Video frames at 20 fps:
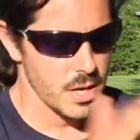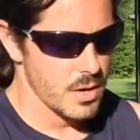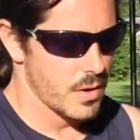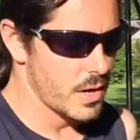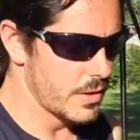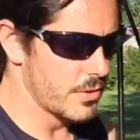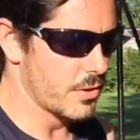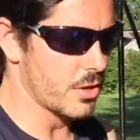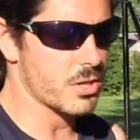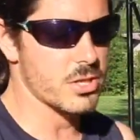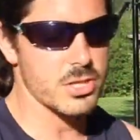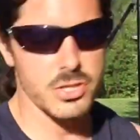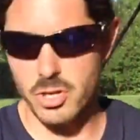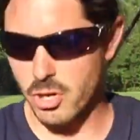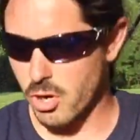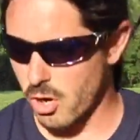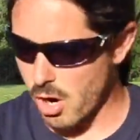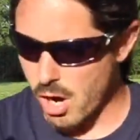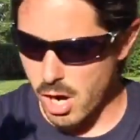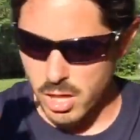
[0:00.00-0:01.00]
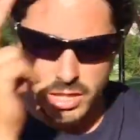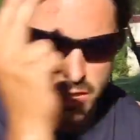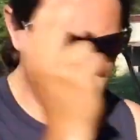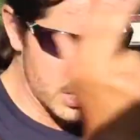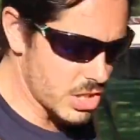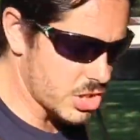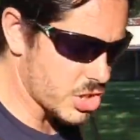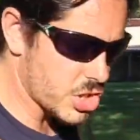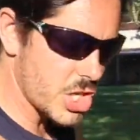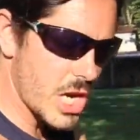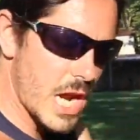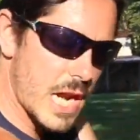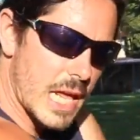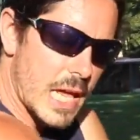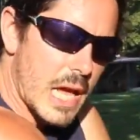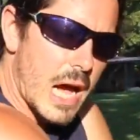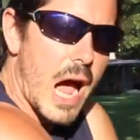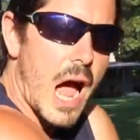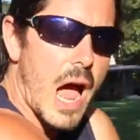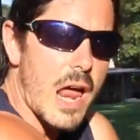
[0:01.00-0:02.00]
right, they're all
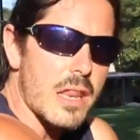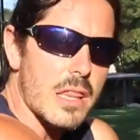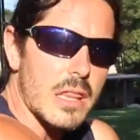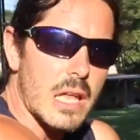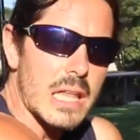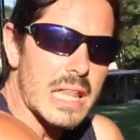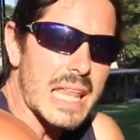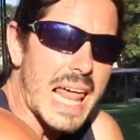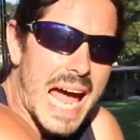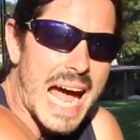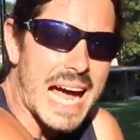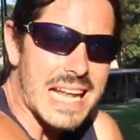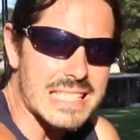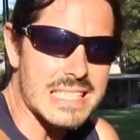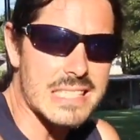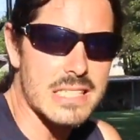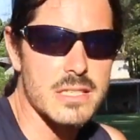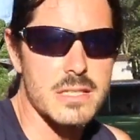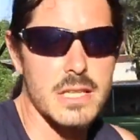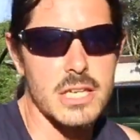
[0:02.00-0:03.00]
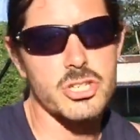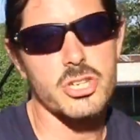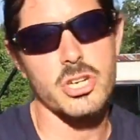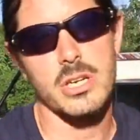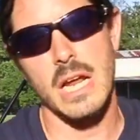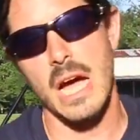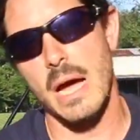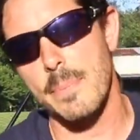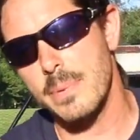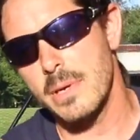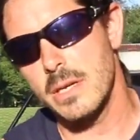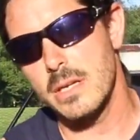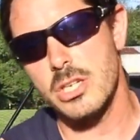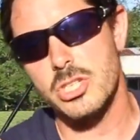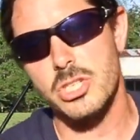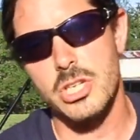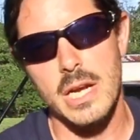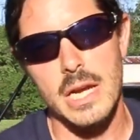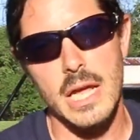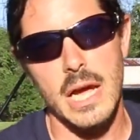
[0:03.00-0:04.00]
initiating out of the lats. They should not be
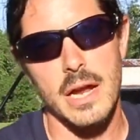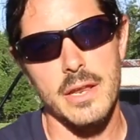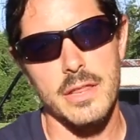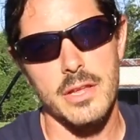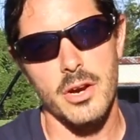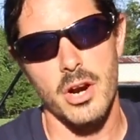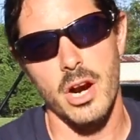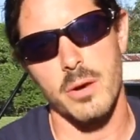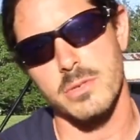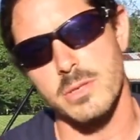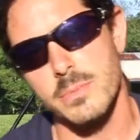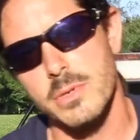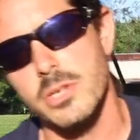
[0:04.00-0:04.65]
initiating out of the arms. Let